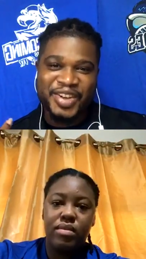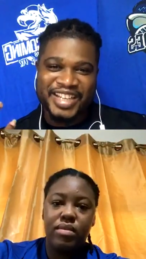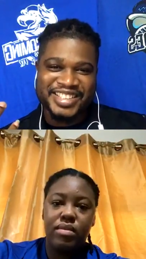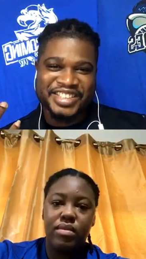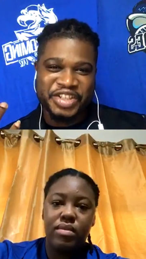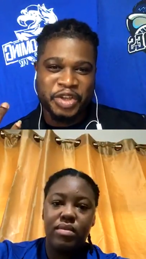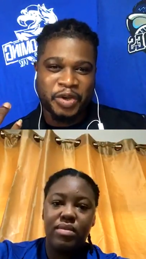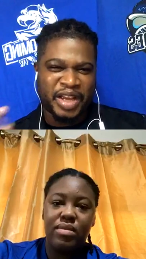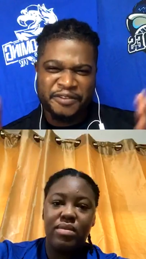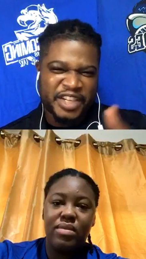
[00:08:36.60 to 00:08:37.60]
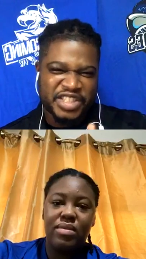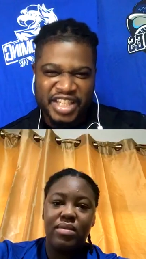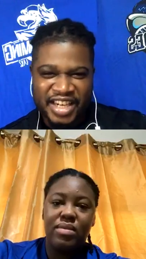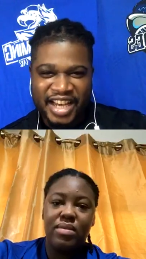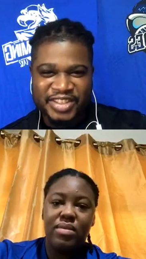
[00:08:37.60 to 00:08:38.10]
Speaker 1: transition, you know, like
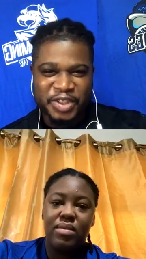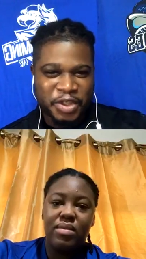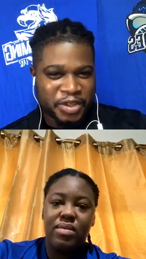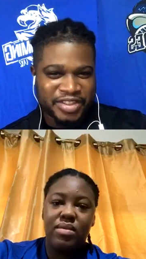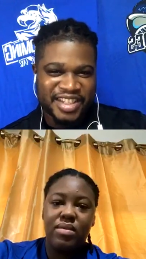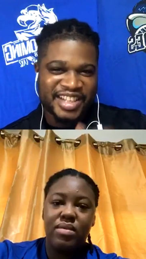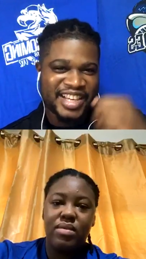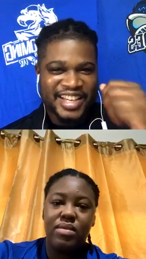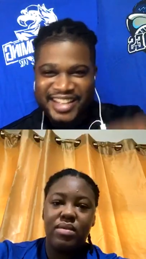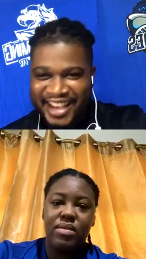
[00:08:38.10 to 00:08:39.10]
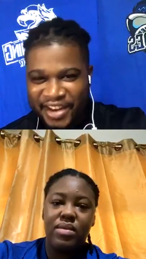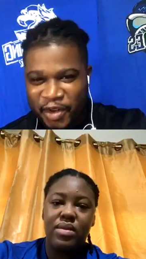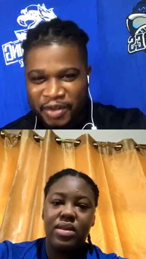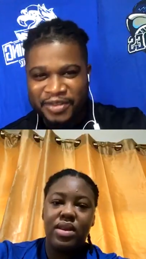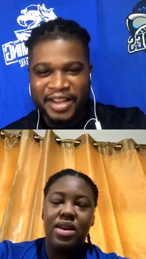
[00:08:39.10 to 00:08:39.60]
finishing class on Thursday, getting
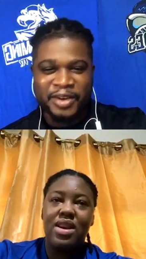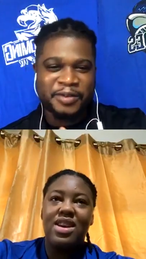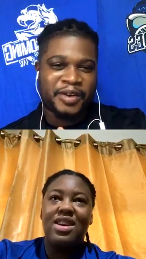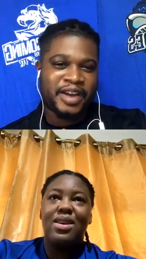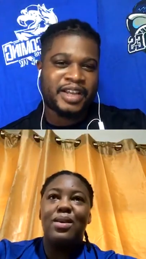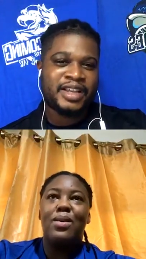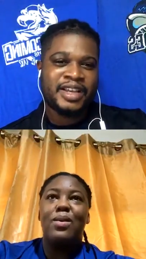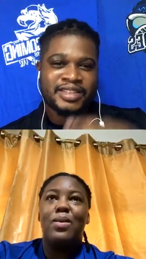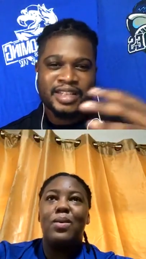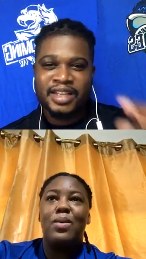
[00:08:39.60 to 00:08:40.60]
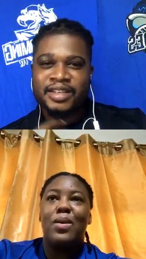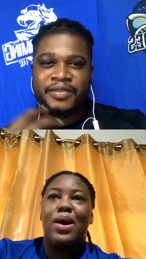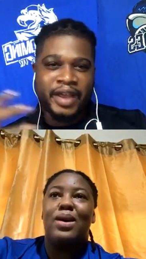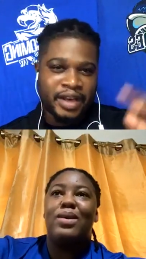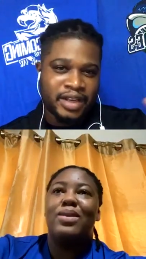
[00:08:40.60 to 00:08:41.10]
on a flight on Friday. Tell
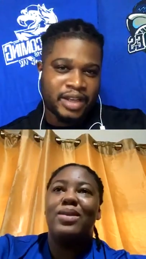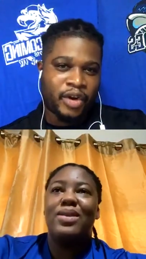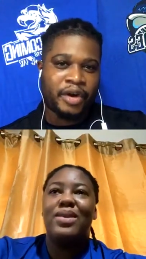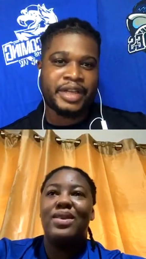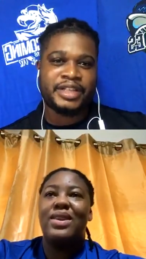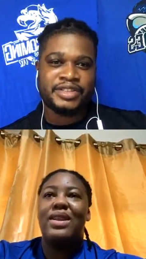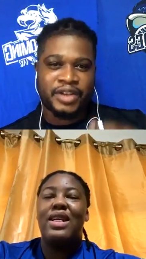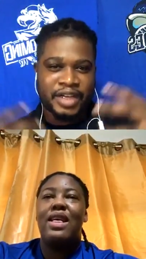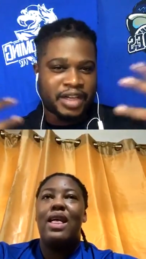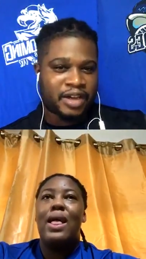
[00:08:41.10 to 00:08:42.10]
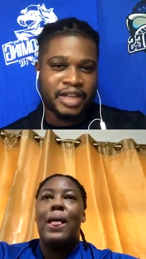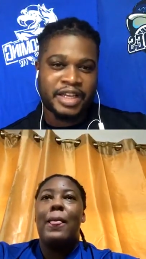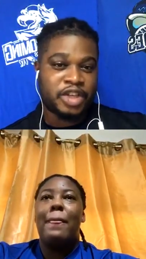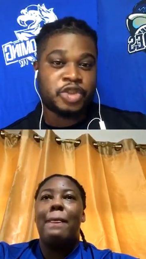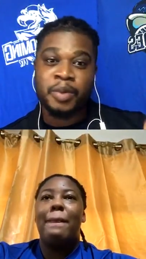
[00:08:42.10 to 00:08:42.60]
for any audience or any young
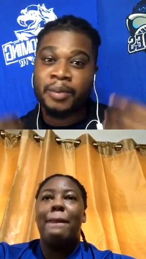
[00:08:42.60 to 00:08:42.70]
lady who's